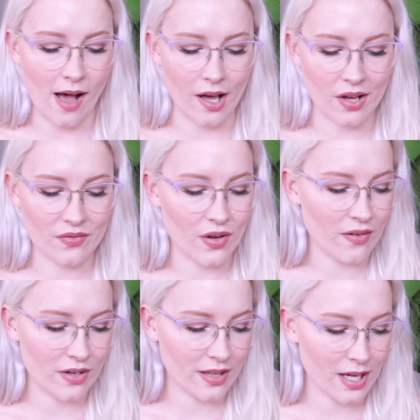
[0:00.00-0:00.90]
For
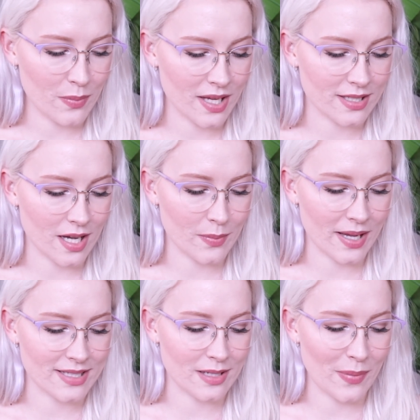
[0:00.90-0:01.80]
everything I picked up,
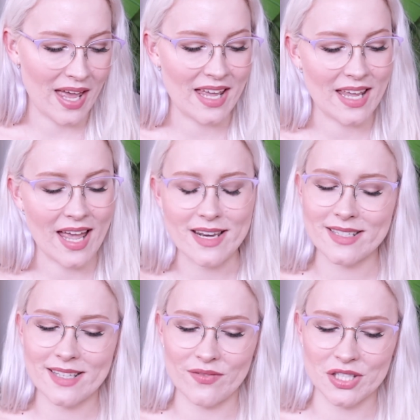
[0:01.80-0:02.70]
I did pay
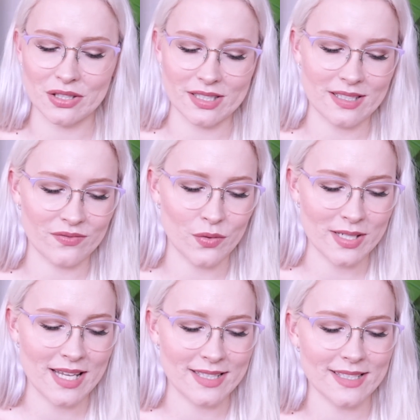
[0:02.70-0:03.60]

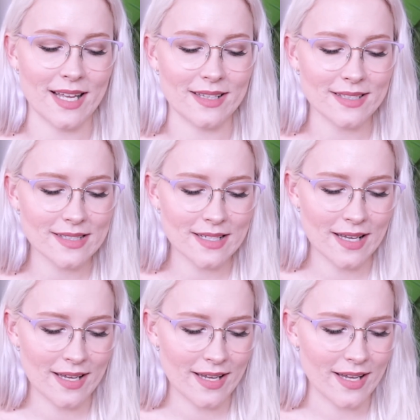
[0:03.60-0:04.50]
$87.14.
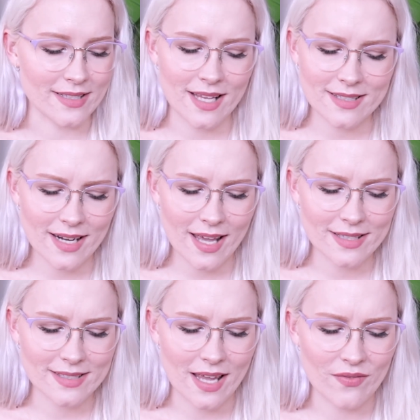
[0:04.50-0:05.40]
It says that I
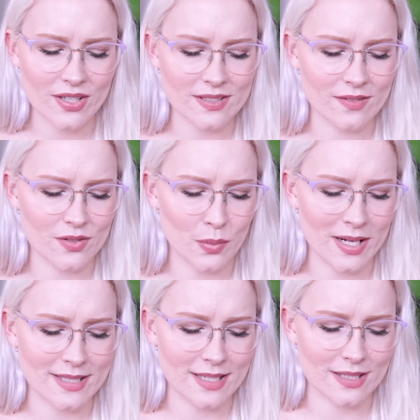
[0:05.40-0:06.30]
had savings of
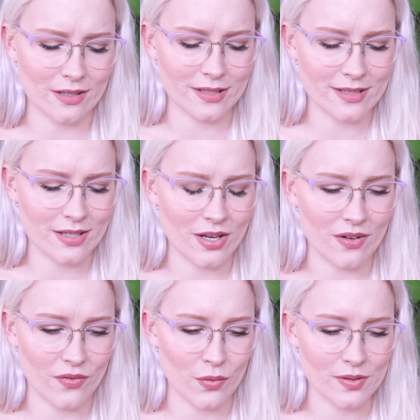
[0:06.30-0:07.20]

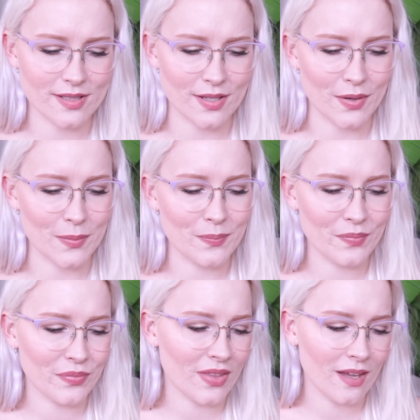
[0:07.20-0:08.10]
$26.34, so
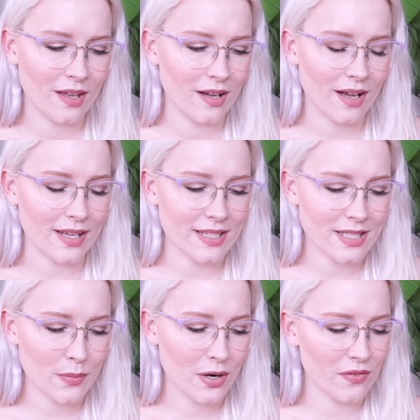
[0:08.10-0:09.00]
I
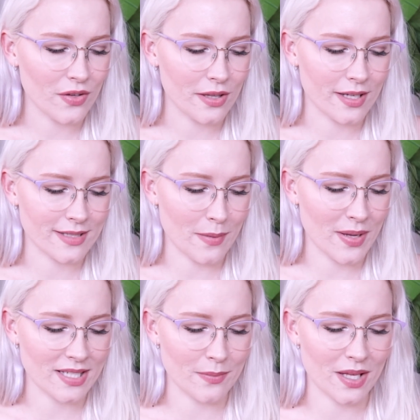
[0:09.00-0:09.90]
guess there were a few things I
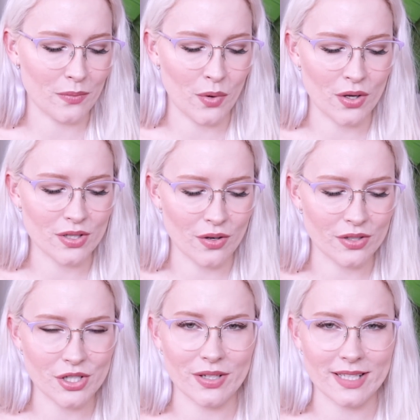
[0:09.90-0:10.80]
picked up that weren't
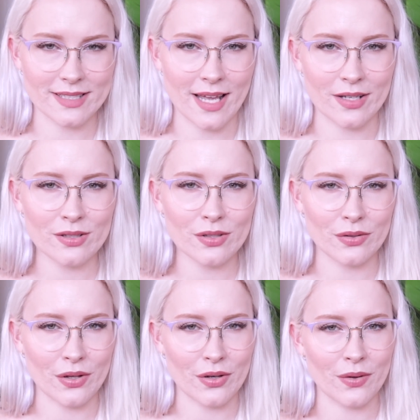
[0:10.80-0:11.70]
on during the sale,
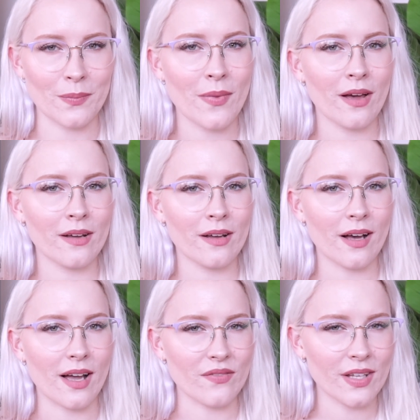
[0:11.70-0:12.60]
although
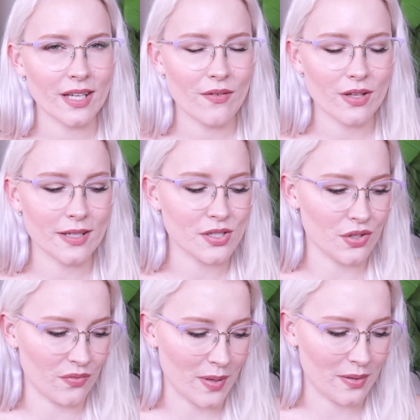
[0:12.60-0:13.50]
I feel like everything
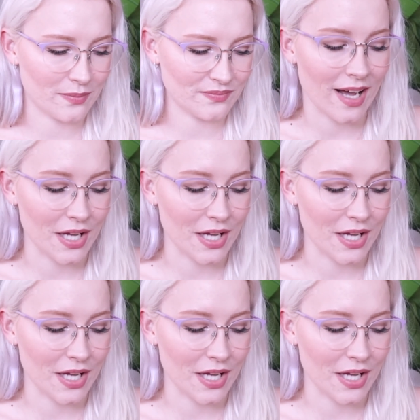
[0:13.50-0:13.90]
should have been.